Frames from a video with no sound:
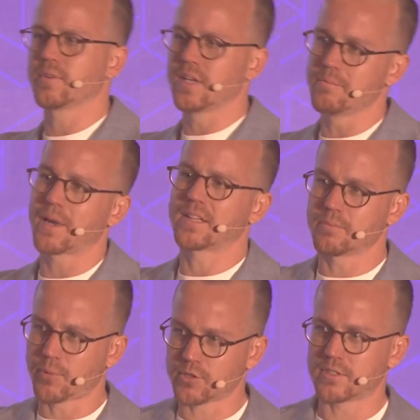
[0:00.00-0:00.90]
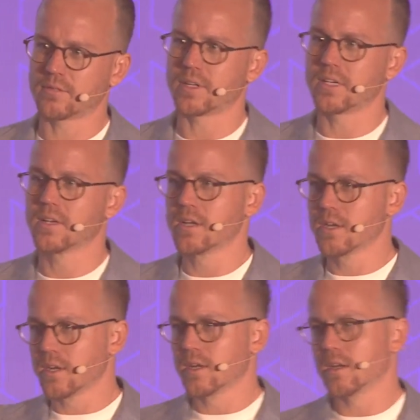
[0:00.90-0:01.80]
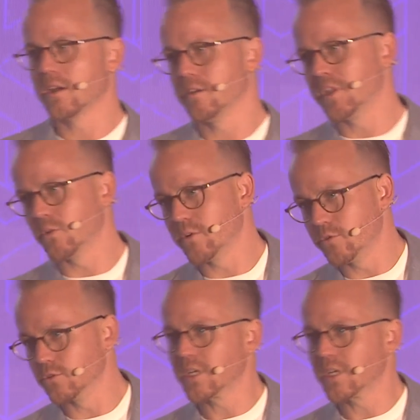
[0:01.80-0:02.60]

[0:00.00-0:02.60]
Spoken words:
impacting positively their reviews.